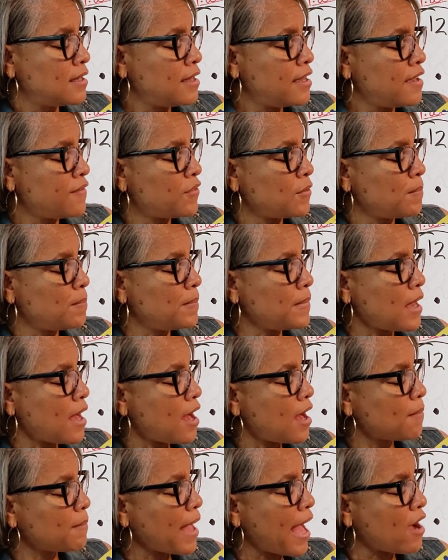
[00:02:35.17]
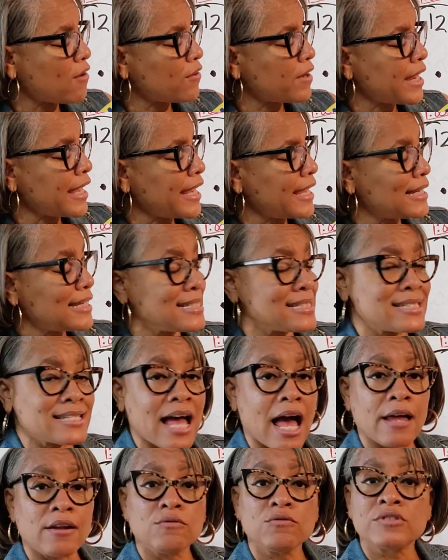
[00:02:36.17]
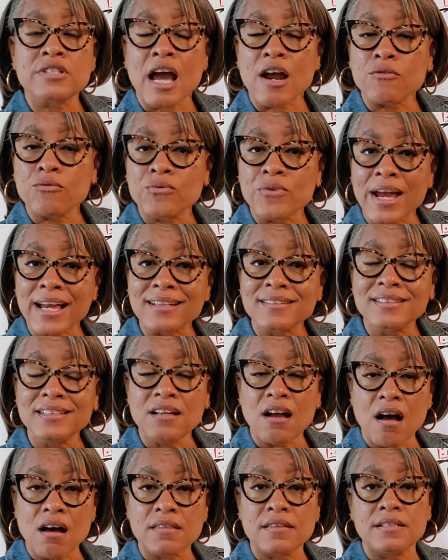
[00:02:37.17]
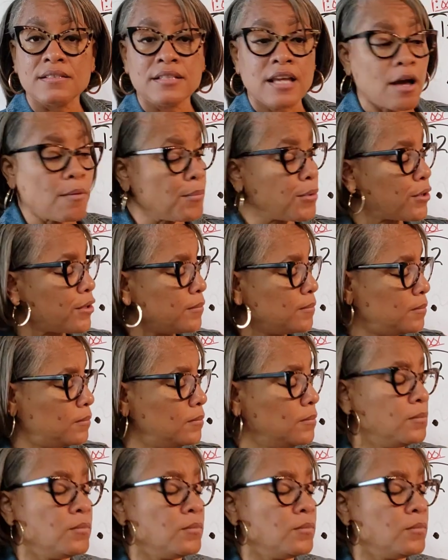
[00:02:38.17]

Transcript: if the hour hand is not directly on the number,